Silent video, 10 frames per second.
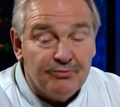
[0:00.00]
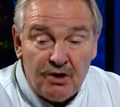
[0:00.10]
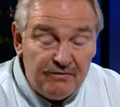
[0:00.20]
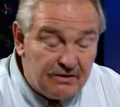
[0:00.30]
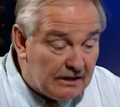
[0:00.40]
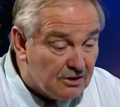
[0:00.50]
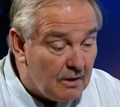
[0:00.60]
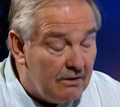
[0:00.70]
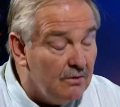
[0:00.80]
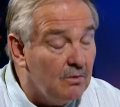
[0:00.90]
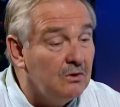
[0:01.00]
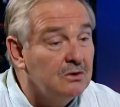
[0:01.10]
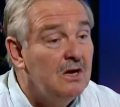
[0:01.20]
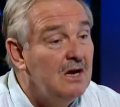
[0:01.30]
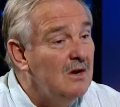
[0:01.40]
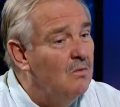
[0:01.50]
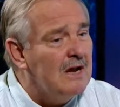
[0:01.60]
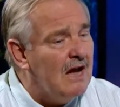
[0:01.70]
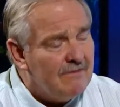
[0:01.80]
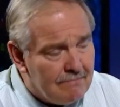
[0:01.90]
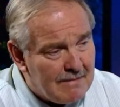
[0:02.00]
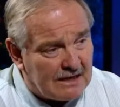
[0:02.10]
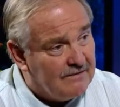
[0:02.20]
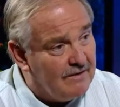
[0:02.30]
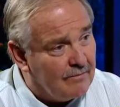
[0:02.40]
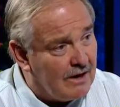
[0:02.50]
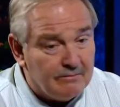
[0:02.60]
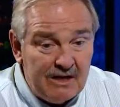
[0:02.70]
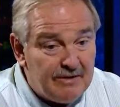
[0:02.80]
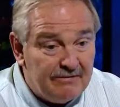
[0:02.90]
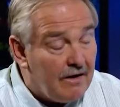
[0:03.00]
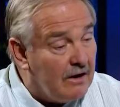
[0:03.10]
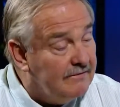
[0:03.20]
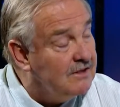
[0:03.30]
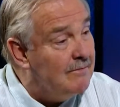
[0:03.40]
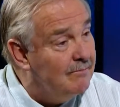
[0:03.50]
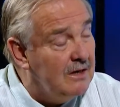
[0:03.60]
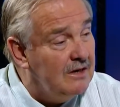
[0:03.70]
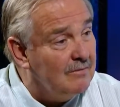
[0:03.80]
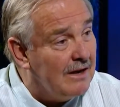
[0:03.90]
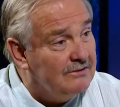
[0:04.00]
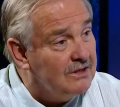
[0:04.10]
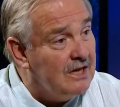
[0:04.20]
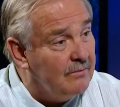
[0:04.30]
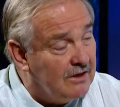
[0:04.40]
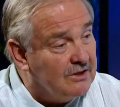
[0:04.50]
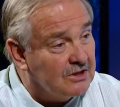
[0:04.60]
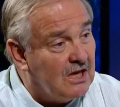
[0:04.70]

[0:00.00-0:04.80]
proven elsewhere in the world would have massive impact. Maybe five, 10 billion pounds a year we could